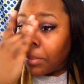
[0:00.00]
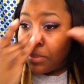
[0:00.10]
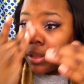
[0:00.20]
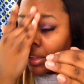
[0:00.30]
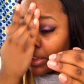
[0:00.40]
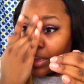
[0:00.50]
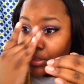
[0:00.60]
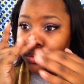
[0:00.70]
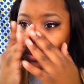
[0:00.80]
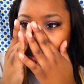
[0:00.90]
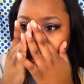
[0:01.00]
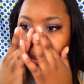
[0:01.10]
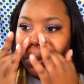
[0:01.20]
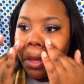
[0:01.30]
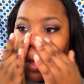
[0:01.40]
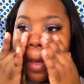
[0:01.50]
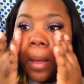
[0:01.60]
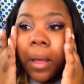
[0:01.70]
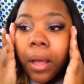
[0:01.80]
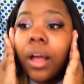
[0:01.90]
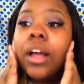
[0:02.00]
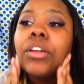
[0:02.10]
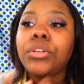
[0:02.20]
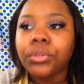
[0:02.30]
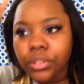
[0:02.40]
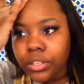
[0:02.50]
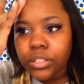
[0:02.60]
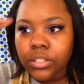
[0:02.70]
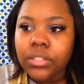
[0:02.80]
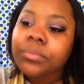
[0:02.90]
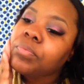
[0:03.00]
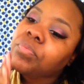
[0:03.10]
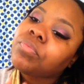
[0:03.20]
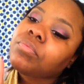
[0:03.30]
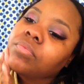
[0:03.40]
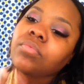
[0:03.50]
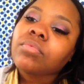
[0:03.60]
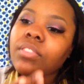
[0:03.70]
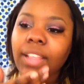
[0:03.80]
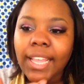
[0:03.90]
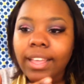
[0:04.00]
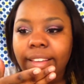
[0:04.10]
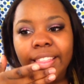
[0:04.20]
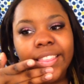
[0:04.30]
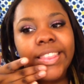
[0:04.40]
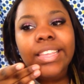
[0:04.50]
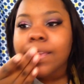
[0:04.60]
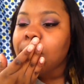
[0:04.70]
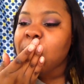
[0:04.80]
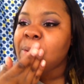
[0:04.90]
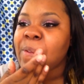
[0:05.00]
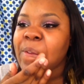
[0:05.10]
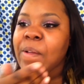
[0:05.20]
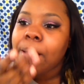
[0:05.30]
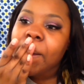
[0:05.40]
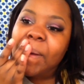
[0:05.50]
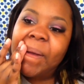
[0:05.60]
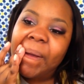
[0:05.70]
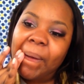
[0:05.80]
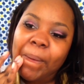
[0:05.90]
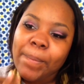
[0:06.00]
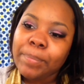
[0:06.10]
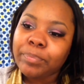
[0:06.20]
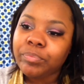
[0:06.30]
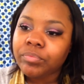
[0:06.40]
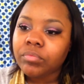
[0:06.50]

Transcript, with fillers: But yeah, so I do this, and then um,